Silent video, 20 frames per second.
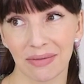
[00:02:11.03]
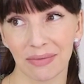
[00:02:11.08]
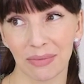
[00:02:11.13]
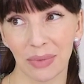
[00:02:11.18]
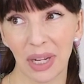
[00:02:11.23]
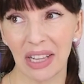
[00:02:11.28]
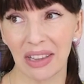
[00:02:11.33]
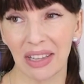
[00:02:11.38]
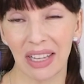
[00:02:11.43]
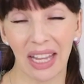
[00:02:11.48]

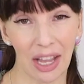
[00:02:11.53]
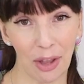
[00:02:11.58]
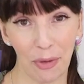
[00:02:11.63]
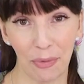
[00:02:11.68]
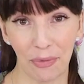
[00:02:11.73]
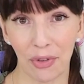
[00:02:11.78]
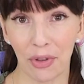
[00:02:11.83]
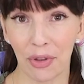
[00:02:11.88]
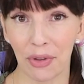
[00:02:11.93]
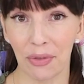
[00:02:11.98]
well,
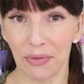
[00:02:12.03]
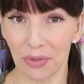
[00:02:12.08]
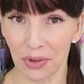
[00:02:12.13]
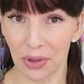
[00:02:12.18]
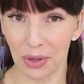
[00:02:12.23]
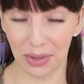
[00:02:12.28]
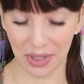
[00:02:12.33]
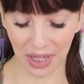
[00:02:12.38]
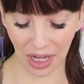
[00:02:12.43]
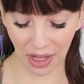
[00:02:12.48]
helpful for
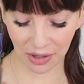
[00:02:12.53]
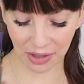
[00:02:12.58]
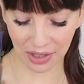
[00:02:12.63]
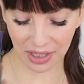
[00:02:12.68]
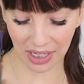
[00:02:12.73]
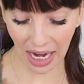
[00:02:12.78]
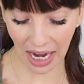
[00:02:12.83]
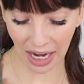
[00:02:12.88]
those colors to